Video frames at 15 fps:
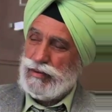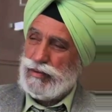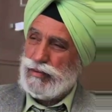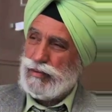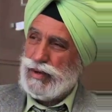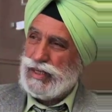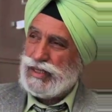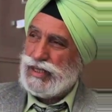
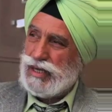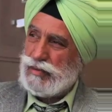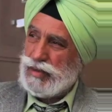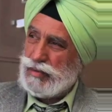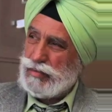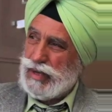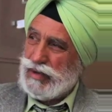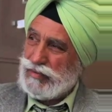was
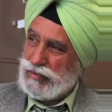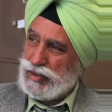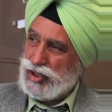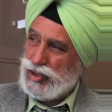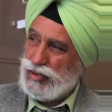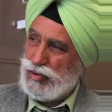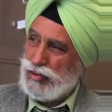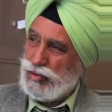coming back from
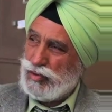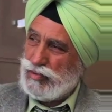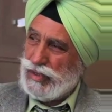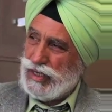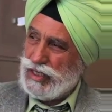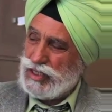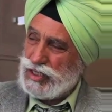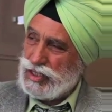school
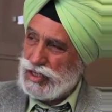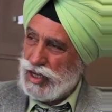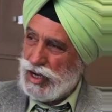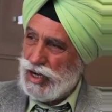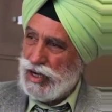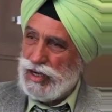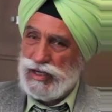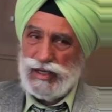when I
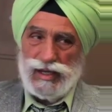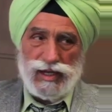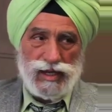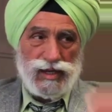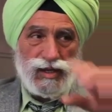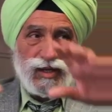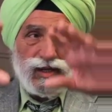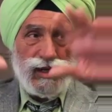saw in a,
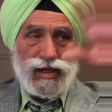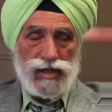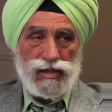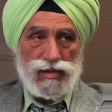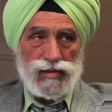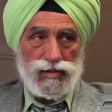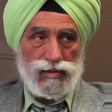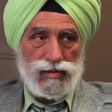in a
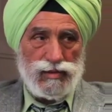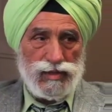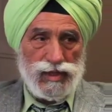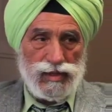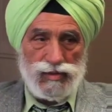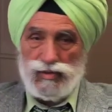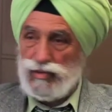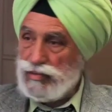you know, in
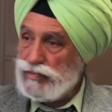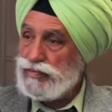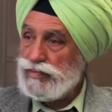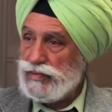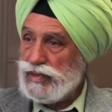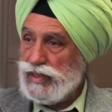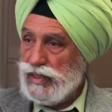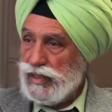a room
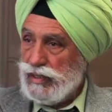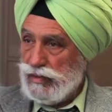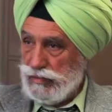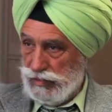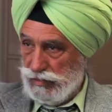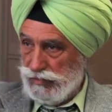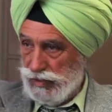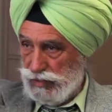
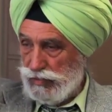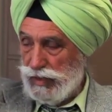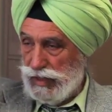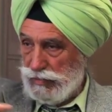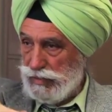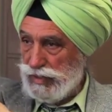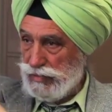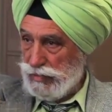which
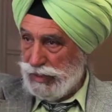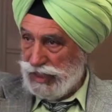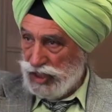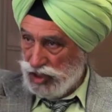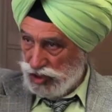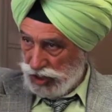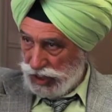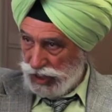by, which by the
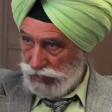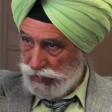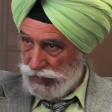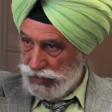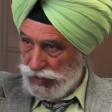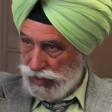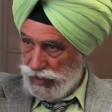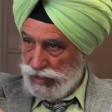street
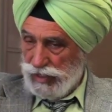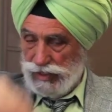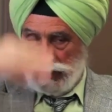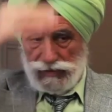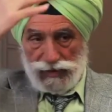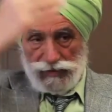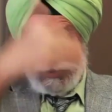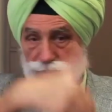and
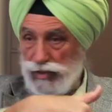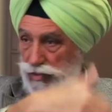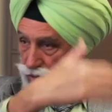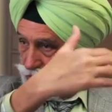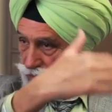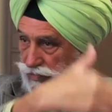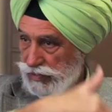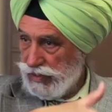there were
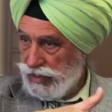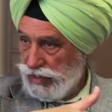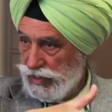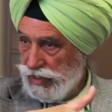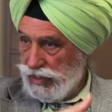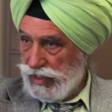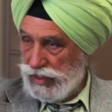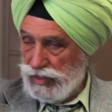windows
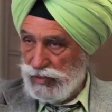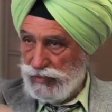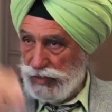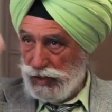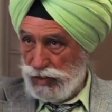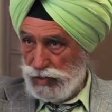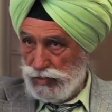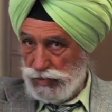and the
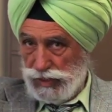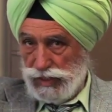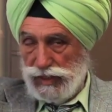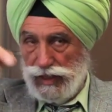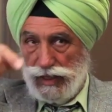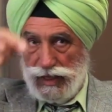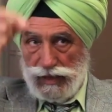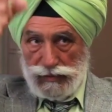windows were
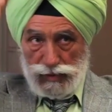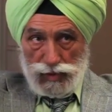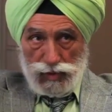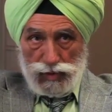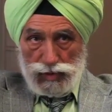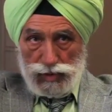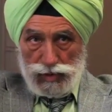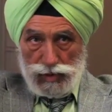in any of
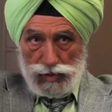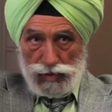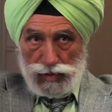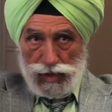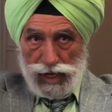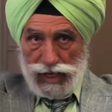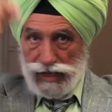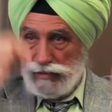those, you
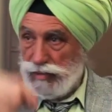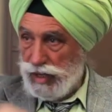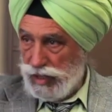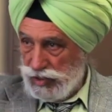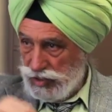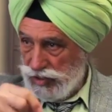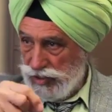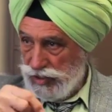know, iron
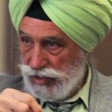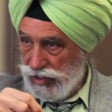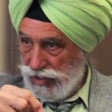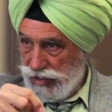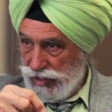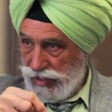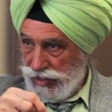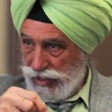bars
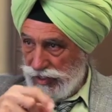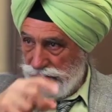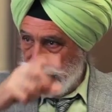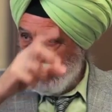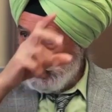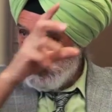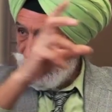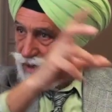and
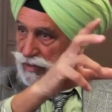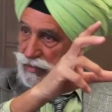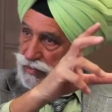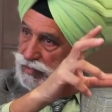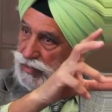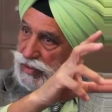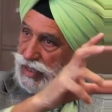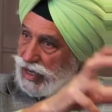there was
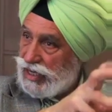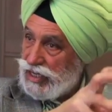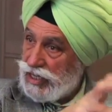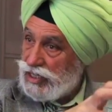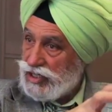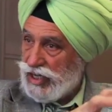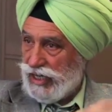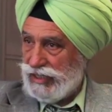one guy
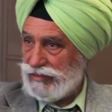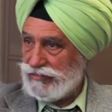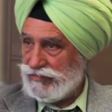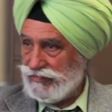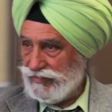inside